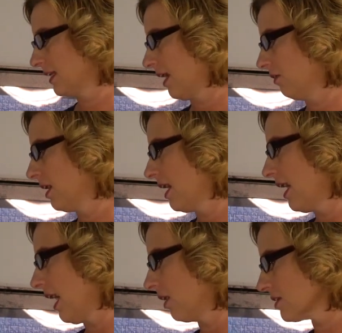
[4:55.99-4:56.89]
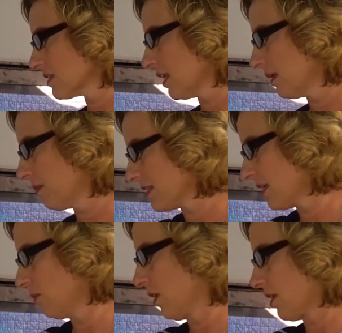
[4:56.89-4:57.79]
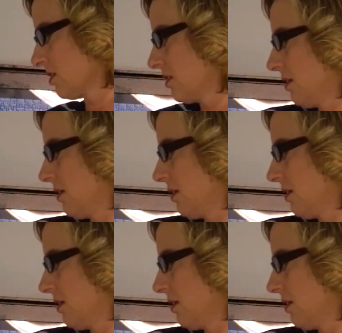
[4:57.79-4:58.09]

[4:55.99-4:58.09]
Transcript: Now, how the Sunday basket works